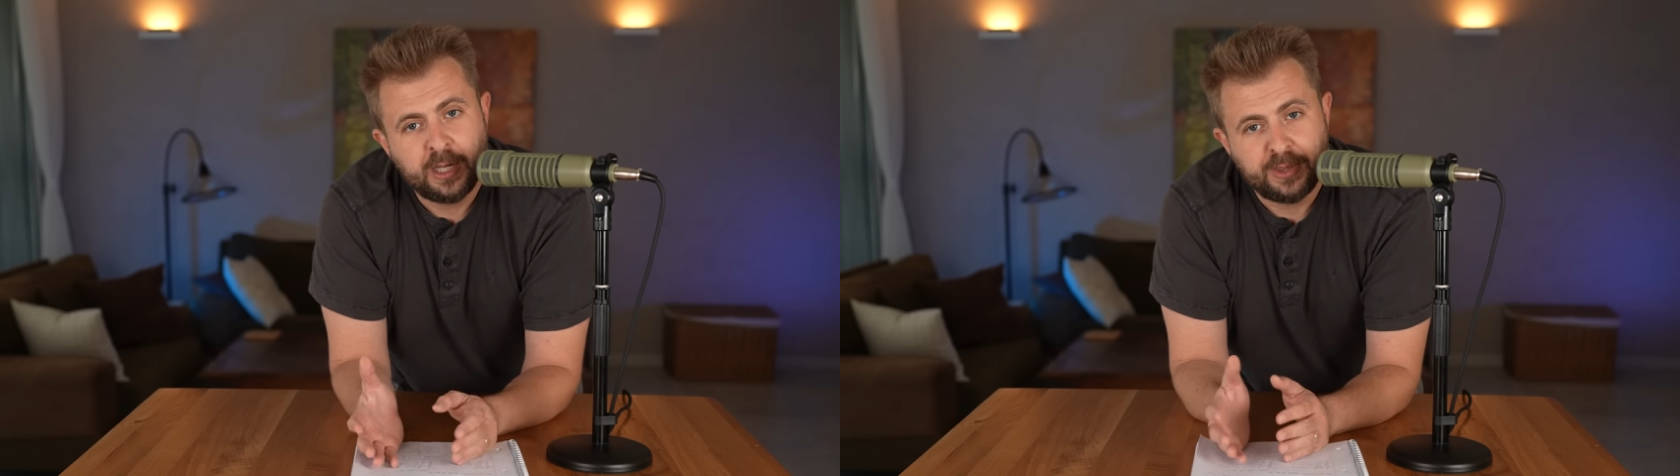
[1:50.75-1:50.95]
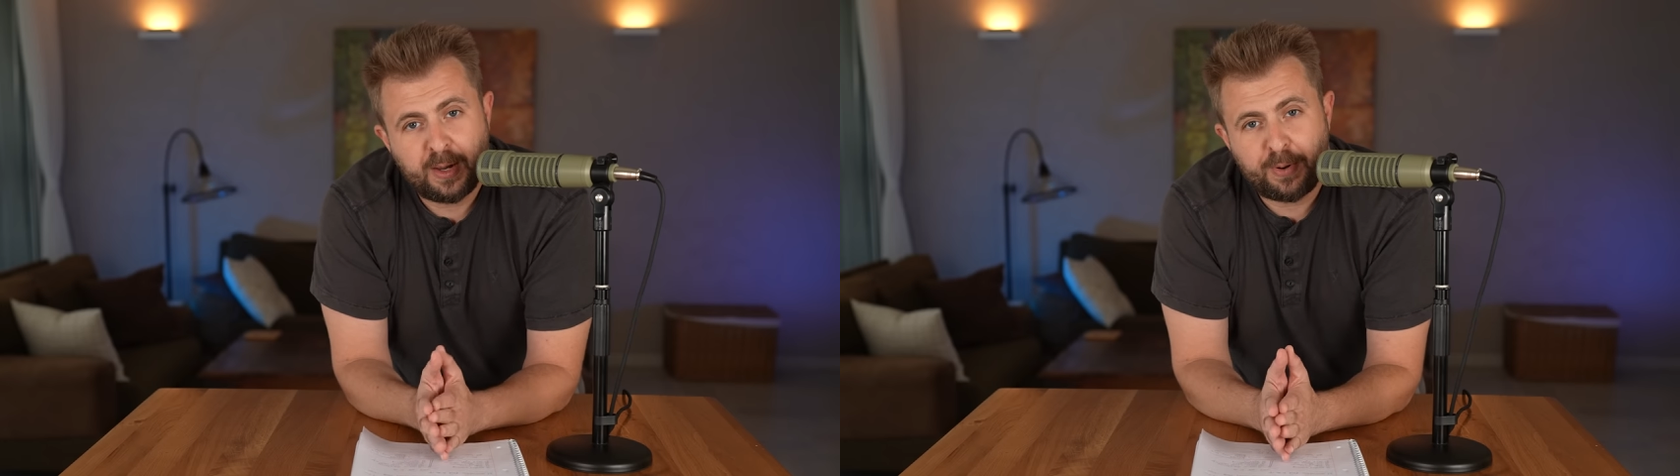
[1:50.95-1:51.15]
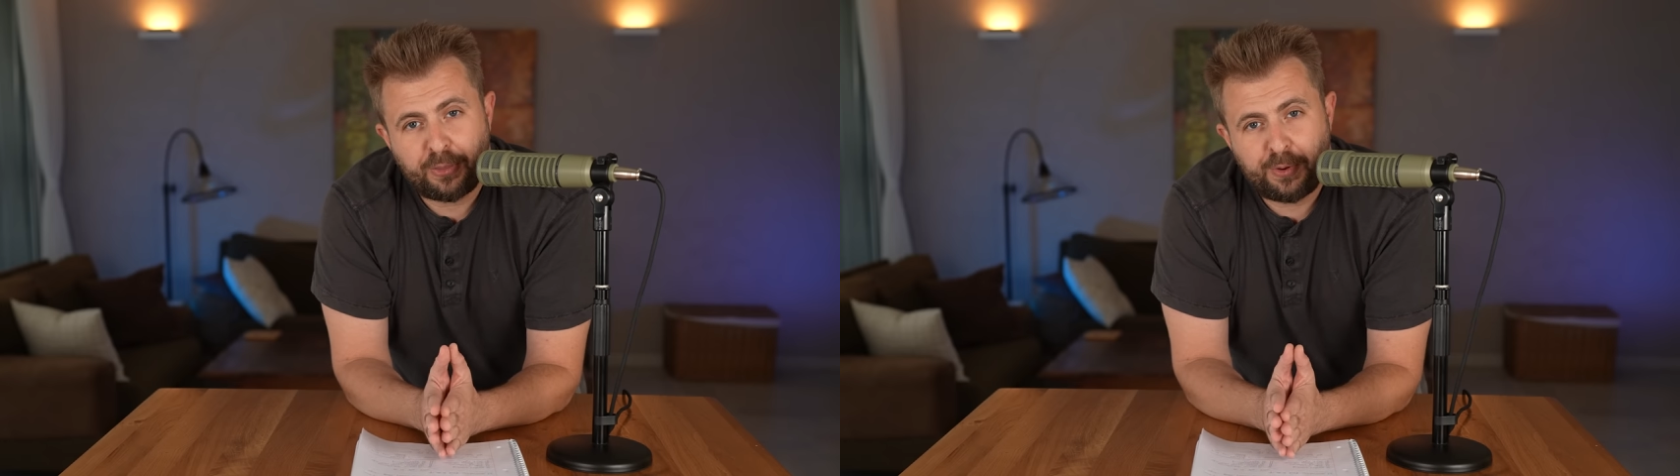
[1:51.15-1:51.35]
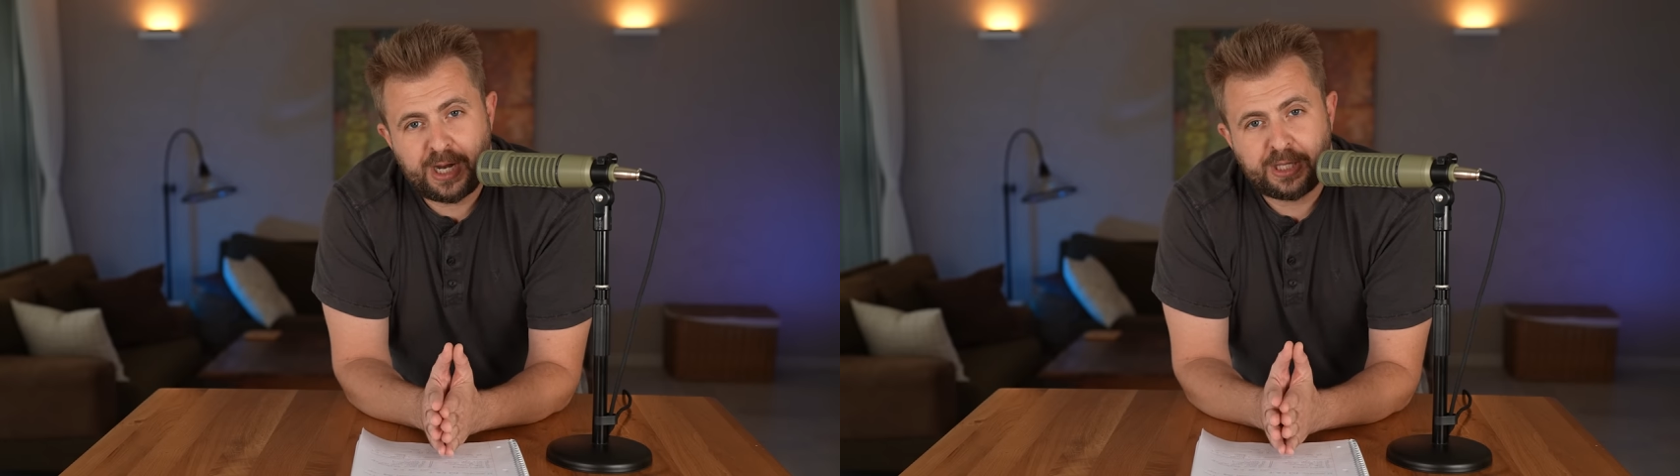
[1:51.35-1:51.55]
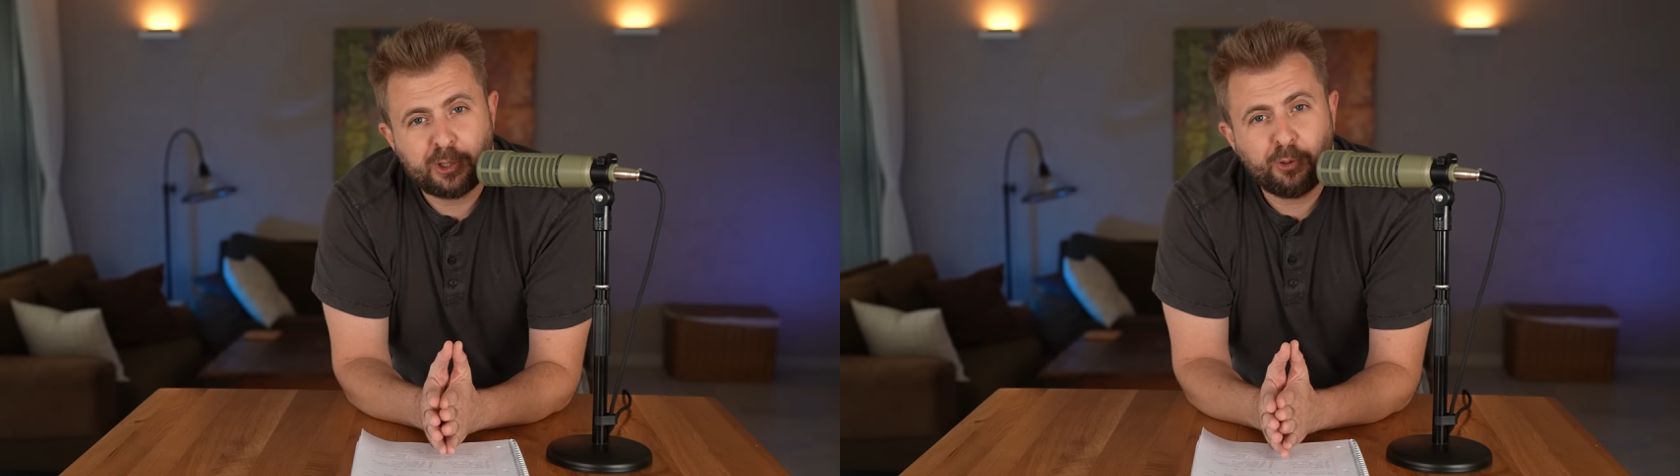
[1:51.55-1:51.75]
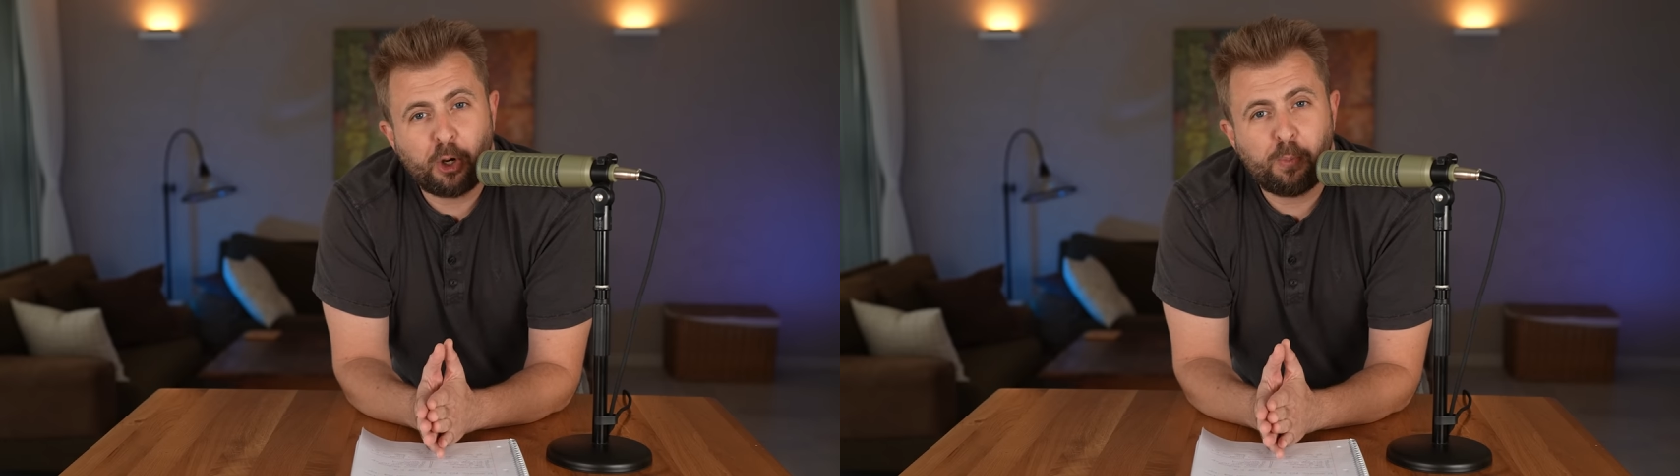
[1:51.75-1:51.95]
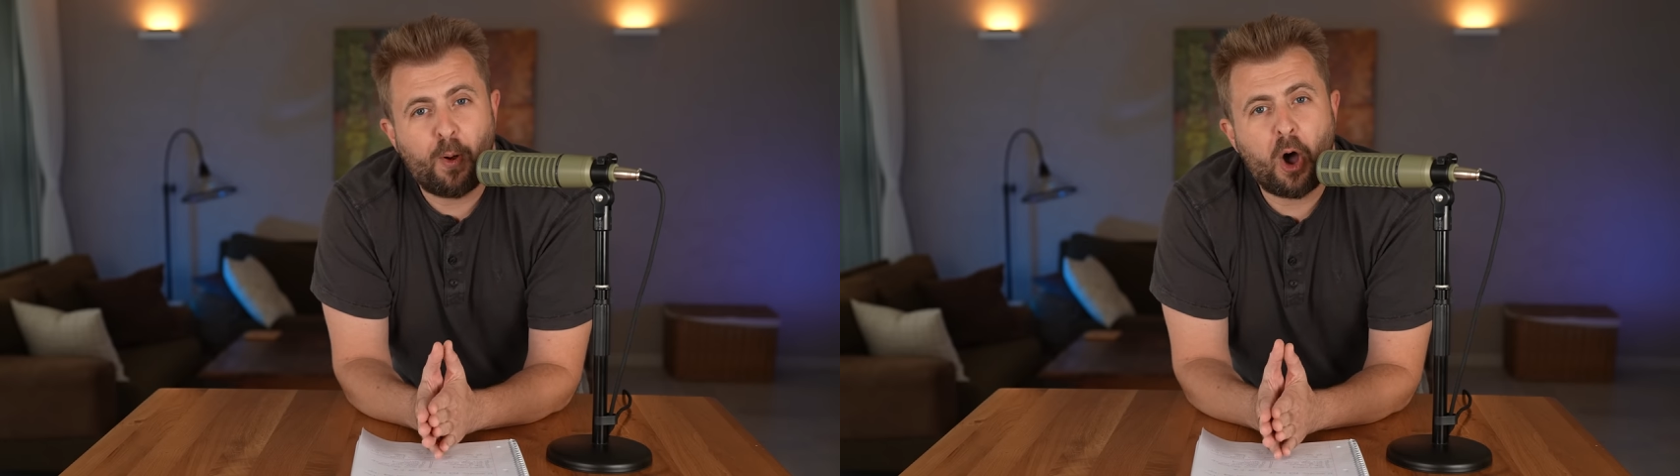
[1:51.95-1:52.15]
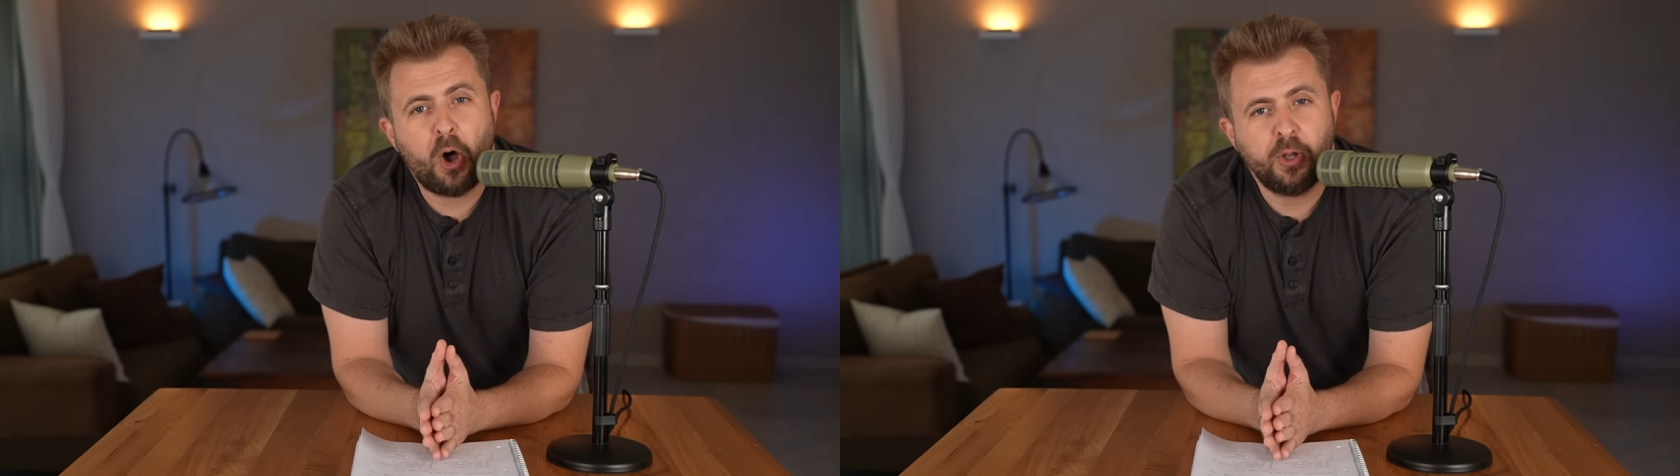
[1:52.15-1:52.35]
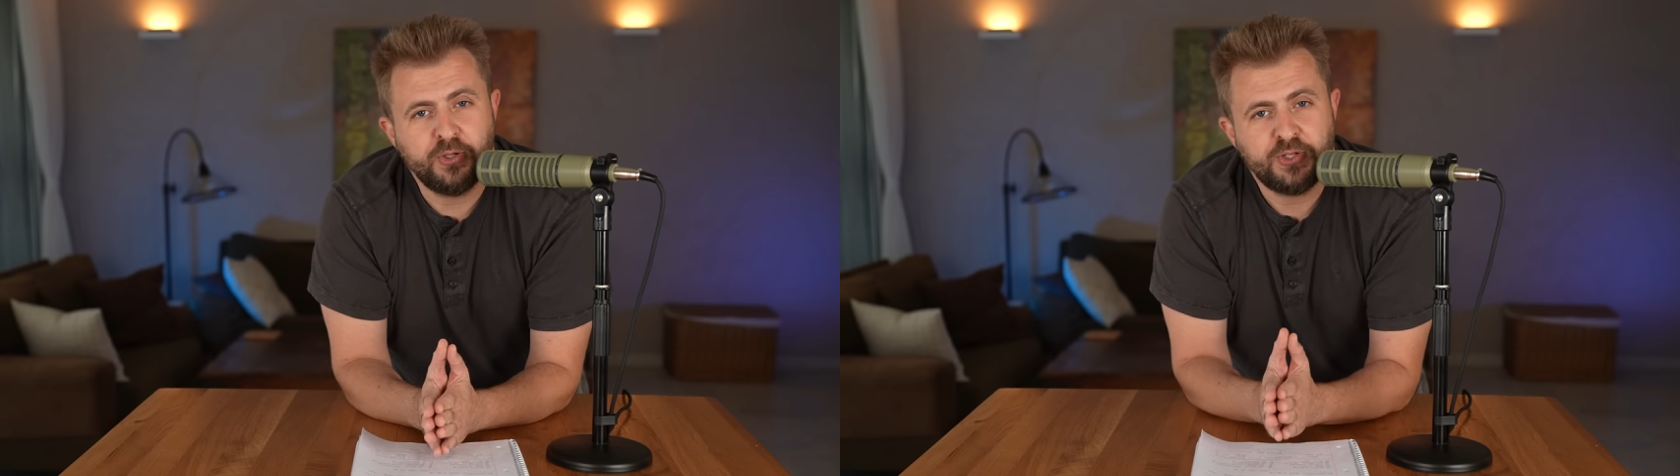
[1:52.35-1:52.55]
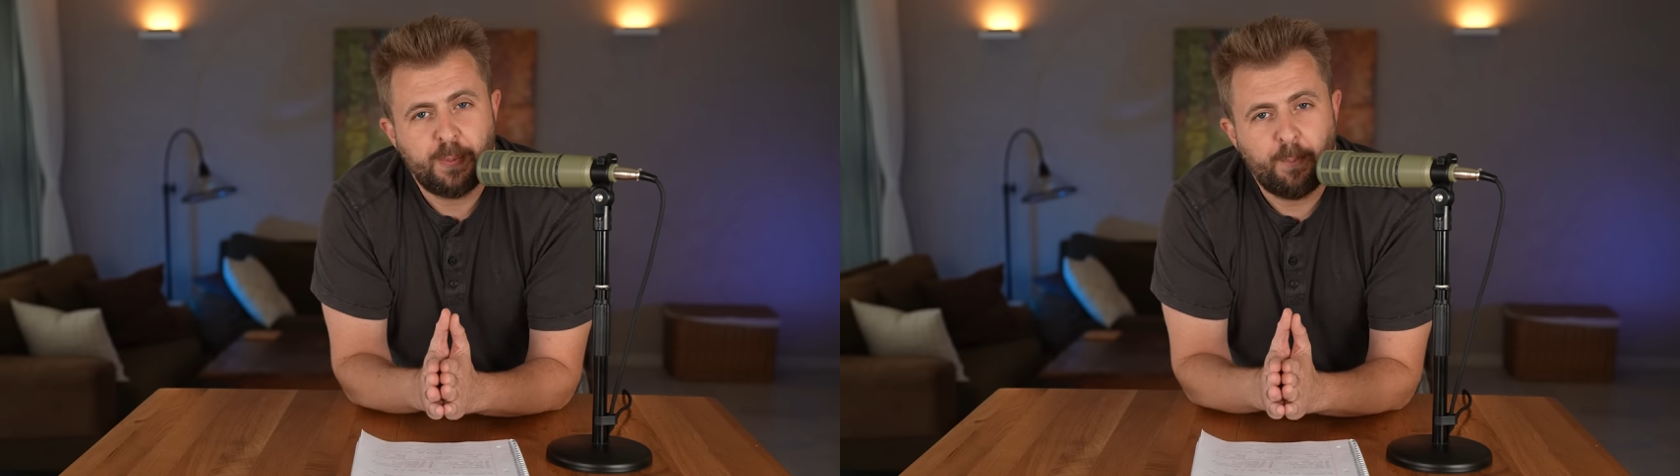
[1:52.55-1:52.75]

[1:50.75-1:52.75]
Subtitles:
Number three, the good old bonds.